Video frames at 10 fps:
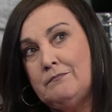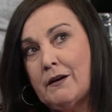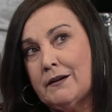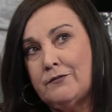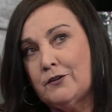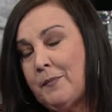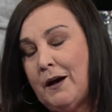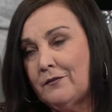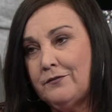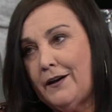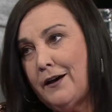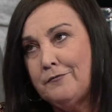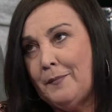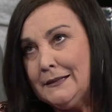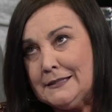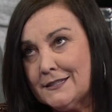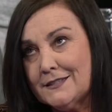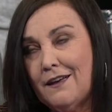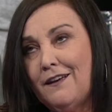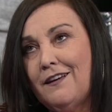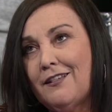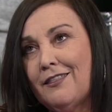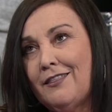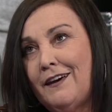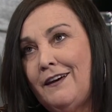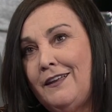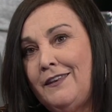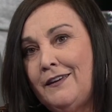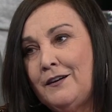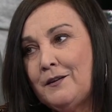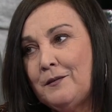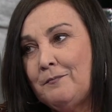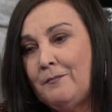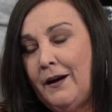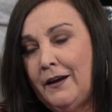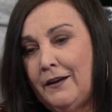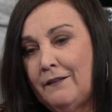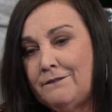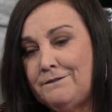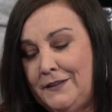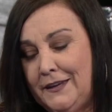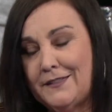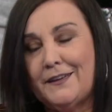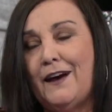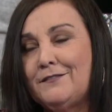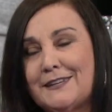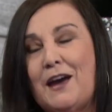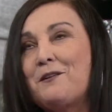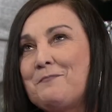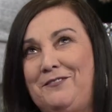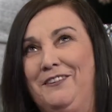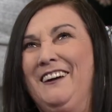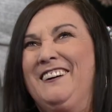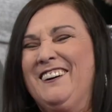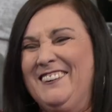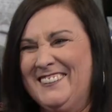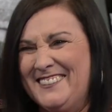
married for about five months. Then my fifth, I have to count on my fingers.